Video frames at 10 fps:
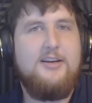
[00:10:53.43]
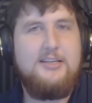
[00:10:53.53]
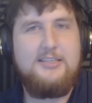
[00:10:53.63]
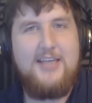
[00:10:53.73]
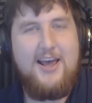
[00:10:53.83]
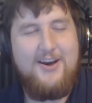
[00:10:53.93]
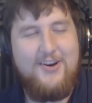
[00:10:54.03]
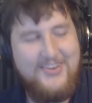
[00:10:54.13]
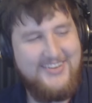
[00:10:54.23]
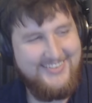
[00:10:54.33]
So
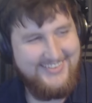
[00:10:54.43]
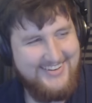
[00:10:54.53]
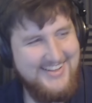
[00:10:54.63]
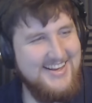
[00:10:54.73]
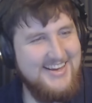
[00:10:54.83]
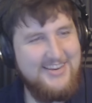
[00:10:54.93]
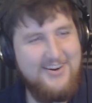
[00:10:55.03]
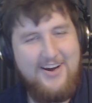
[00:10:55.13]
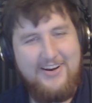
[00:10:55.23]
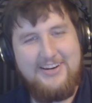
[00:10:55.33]
you know
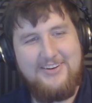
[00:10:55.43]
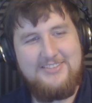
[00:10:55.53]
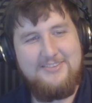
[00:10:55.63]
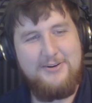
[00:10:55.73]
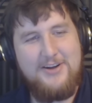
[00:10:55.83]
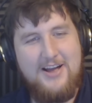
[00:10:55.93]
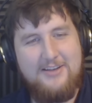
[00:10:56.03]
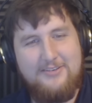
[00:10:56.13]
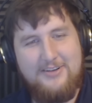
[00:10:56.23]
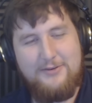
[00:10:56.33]
how it goes. If you're
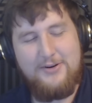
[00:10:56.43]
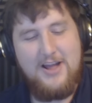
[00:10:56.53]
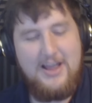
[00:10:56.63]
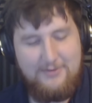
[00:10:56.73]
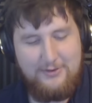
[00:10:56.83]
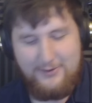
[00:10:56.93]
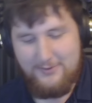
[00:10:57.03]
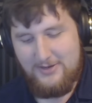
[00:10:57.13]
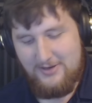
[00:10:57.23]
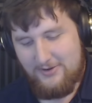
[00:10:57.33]
not if you're not having fun
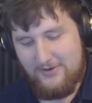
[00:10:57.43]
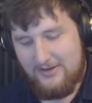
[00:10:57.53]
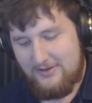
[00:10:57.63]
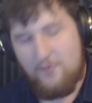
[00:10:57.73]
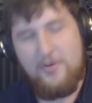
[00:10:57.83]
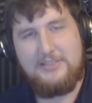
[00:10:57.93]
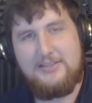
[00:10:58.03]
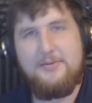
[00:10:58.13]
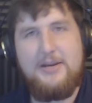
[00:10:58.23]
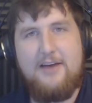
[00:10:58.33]
when you do it, nobody's going
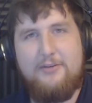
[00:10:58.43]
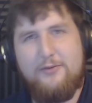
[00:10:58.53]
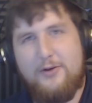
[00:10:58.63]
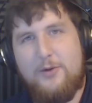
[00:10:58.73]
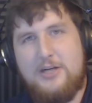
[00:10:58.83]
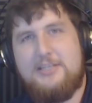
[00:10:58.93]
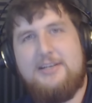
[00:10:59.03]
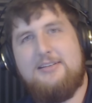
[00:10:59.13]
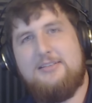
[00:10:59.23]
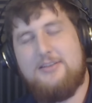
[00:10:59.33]
to be having fun watching
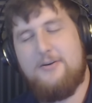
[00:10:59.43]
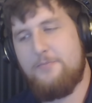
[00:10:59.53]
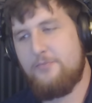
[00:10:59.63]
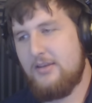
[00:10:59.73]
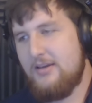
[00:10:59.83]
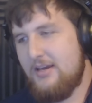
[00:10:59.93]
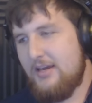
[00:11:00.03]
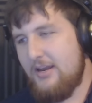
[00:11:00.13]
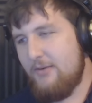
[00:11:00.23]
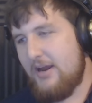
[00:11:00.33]
it. So
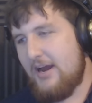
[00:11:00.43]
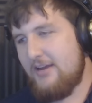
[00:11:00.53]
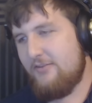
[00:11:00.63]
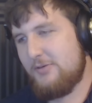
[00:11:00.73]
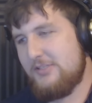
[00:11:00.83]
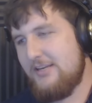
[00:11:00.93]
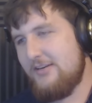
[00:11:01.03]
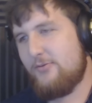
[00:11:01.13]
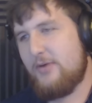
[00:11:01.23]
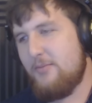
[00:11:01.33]
anyway, I have proceeded
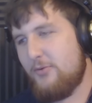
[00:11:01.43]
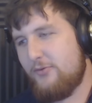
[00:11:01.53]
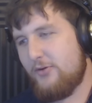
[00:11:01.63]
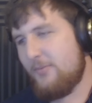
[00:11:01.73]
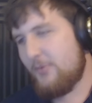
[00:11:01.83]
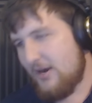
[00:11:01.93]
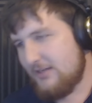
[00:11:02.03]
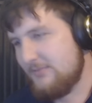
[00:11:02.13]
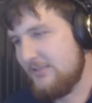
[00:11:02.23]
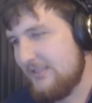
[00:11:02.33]
to ramble for
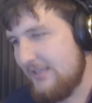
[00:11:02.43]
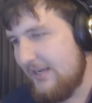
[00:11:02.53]
approximately